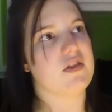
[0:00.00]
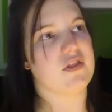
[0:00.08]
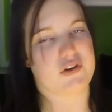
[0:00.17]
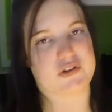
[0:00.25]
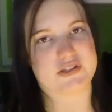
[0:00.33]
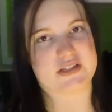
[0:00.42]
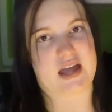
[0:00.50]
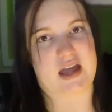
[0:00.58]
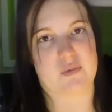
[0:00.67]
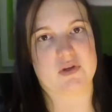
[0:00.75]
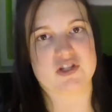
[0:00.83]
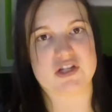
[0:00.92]
Thursday,
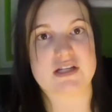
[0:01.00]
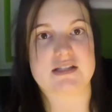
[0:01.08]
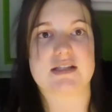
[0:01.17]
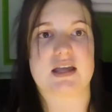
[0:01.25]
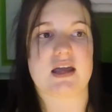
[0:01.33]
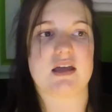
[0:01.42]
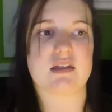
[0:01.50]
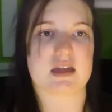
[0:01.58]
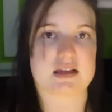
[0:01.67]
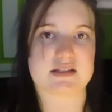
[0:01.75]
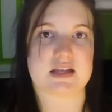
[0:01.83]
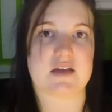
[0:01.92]
which is
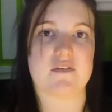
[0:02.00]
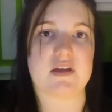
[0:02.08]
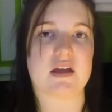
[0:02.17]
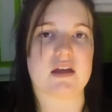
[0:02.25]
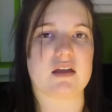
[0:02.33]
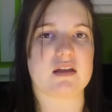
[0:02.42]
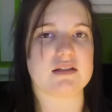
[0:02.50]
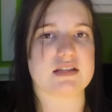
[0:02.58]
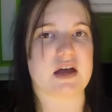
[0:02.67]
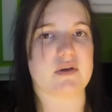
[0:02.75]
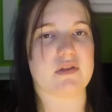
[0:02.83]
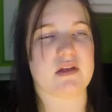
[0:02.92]
Thanksgiving
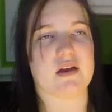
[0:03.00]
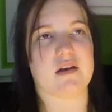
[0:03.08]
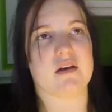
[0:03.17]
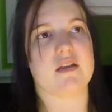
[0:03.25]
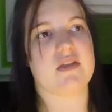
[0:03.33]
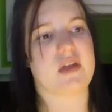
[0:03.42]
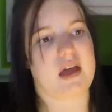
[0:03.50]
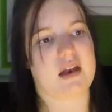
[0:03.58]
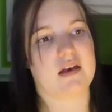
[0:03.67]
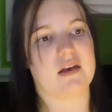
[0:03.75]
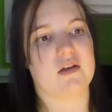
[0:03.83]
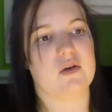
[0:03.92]
down there,
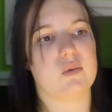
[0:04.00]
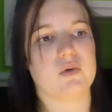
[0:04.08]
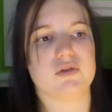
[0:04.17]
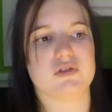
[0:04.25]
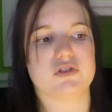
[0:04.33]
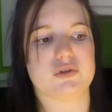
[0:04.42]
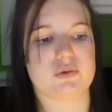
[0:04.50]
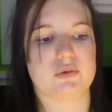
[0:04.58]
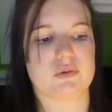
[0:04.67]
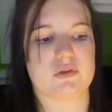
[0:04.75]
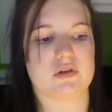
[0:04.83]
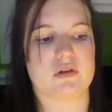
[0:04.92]
then we'll
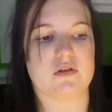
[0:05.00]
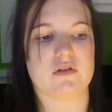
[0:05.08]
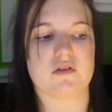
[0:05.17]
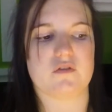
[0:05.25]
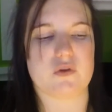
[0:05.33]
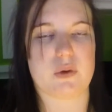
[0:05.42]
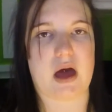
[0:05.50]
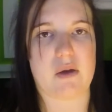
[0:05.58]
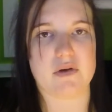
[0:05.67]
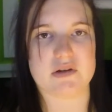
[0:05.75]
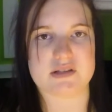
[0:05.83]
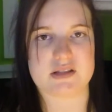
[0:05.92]
do the few
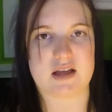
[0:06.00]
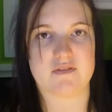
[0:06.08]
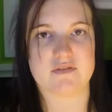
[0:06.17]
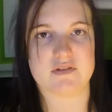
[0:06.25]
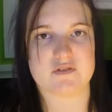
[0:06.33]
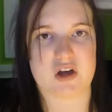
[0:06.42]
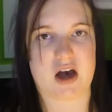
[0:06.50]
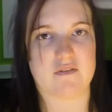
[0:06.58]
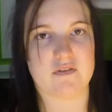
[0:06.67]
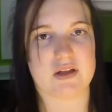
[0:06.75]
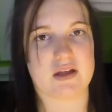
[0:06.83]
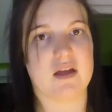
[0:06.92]
hours left of
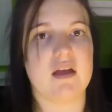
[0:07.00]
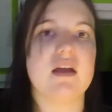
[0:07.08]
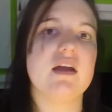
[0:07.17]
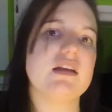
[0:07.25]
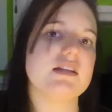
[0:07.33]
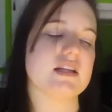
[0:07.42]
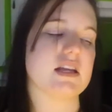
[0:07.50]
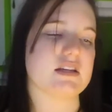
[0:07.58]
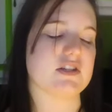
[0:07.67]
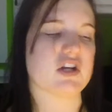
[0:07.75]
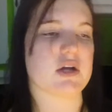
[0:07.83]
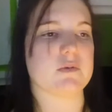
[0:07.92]
traveling to get to
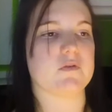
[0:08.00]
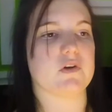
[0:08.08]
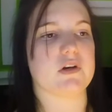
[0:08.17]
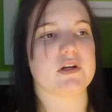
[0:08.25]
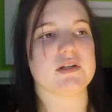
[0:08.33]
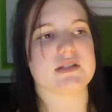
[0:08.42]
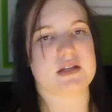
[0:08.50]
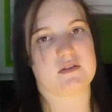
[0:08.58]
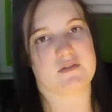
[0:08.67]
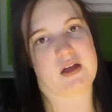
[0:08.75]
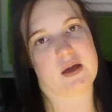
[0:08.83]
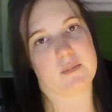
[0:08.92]
Chelmsford, see the
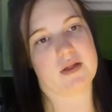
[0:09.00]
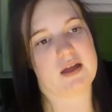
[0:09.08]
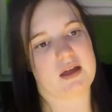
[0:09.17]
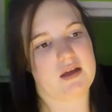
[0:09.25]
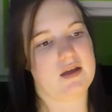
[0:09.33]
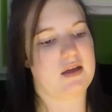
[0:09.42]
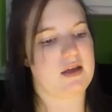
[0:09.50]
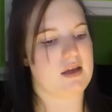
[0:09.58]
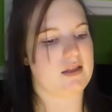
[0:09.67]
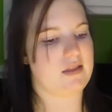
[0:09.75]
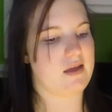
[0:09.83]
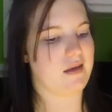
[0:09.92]
family,
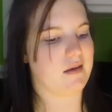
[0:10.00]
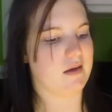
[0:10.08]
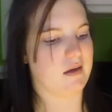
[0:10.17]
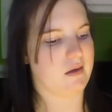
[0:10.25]
and then